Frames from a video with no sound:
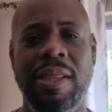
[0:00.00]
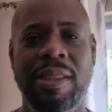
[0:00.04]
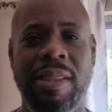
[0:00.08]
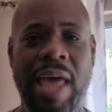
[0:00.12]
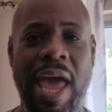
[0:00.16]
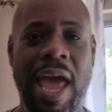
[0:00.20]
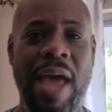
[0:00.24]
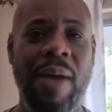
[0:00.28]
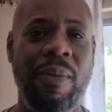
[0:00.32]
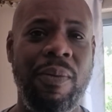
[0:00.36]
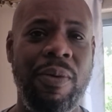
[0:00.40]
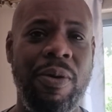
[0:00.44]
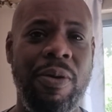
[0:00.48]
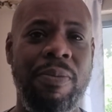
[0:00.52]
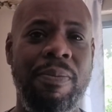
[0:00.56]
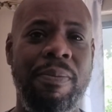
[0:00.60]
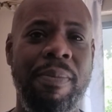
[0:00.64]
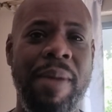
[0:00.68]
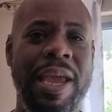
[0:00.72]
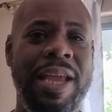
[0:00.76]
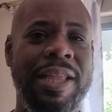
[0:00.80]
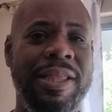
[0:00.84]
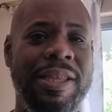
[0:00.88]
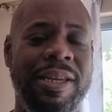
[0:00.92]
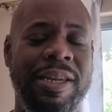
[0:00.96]
that will
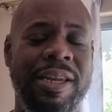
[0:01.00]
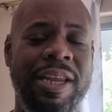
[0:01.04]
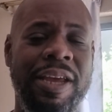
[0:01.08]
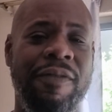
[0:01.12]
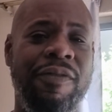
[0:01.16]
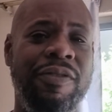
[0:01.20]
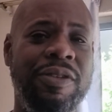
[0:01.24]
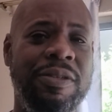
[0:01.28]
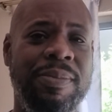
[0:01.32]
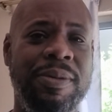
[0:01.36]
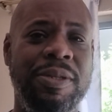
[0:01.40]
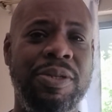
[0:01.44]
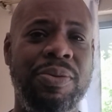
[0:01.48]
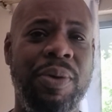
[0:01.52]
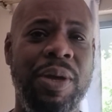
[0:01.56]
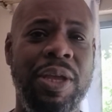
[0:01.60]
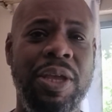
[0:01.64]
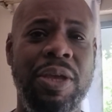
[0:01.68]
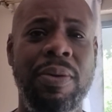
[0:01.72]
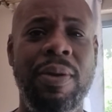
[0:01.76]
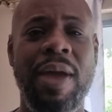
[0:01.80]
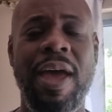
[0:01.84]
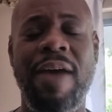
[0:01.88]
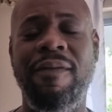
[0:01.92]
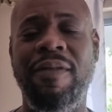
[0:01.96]
make the difference
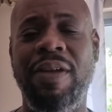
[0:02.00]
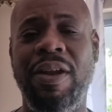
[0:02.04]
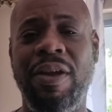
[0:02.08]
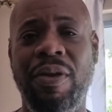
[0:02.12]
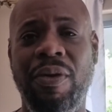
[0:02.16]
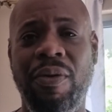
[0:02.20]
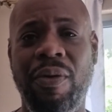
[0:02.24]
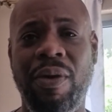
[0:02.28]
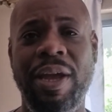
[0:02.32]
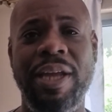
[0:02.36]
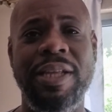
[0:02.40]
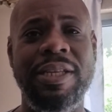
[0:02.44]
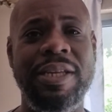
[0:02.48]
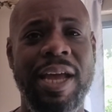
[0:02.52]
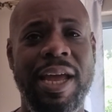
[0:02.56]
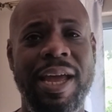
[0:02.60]
between you having a great